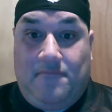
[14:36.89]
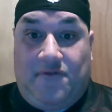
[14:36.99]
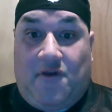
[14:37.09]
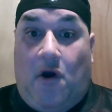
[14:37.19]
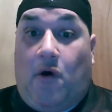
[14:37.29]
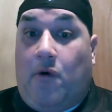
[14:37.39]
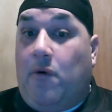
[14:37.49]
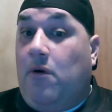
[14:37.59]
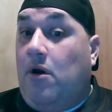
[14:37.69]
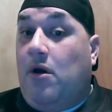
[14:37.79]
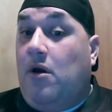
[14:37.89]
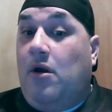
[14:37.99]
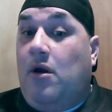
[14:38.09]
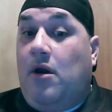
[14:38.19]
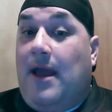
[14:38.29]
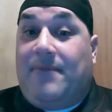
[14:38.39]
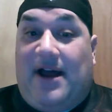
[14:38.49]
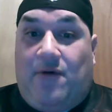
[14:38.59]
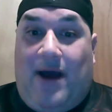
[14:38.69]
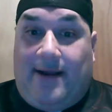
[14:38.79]
So, and
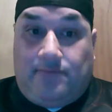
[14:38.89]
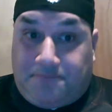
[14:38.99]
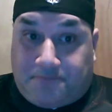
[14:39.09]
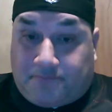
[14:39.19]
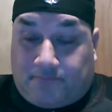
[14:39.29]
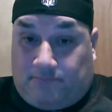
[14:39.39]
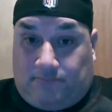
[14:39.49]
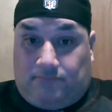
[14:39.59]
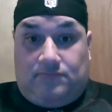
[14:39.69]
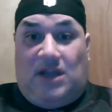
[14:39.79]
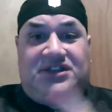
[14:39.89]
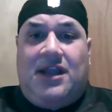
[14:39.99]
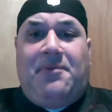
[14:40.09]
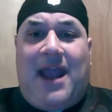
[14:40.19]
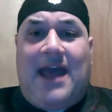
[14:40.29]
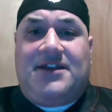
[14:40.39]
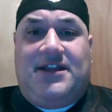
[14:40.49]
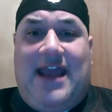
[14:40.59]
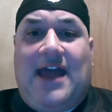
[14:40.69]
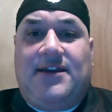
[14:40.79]
by the way, skipping ahead
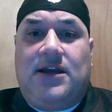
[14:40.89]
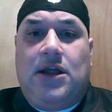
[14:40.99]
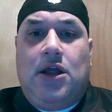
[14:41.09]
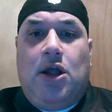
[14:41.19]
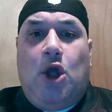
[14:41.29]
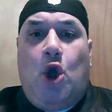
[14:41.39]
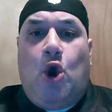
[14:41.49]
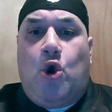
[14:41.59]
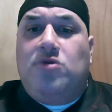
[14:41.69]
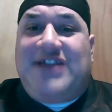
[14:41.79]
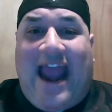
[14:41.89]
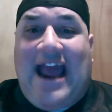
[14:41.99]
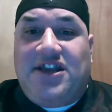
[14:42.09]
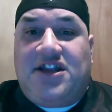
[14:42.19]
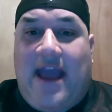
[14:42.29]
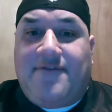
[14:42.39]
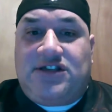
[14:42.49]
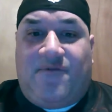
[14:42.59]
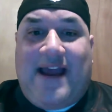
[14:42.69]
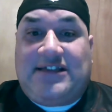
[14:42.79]
to the end, whose hand did Kevin
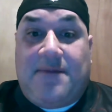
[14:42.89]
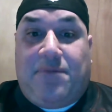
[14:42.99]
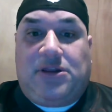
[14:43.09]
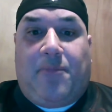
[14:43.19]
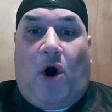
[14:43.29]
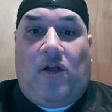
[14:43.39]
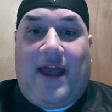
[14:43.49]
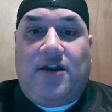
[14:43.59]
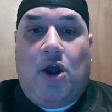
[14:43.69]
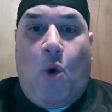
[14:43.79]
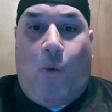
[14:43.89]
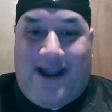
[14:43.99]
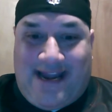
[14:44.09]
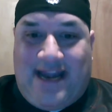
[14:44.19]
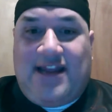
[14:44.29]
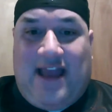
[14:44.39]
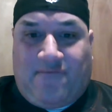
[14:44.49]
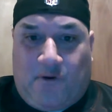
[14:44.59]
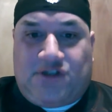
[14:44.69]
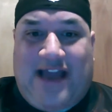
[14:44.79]
Stefanski put the ball in when he needed
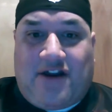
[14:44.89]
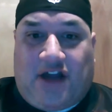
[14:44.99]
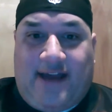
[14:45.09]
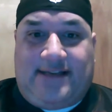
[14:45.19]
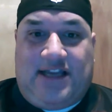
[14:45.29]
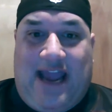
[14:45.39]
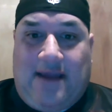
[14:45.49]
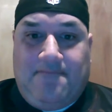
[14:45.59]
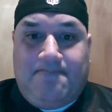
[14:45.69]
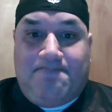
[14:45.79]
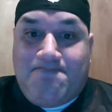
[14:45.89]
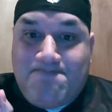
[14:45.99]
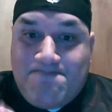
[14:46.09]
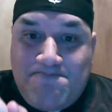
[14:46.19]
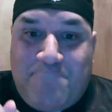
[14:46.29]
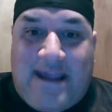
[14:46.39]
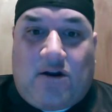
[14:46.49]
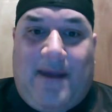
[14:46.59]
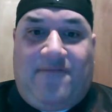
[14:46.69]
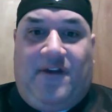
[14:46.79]
that first down to ice the game?
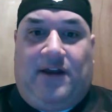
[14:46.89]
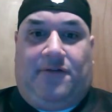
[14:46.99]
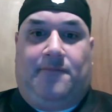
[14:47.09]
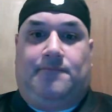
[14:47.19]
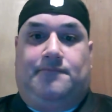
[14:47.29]
Baker Mayfield.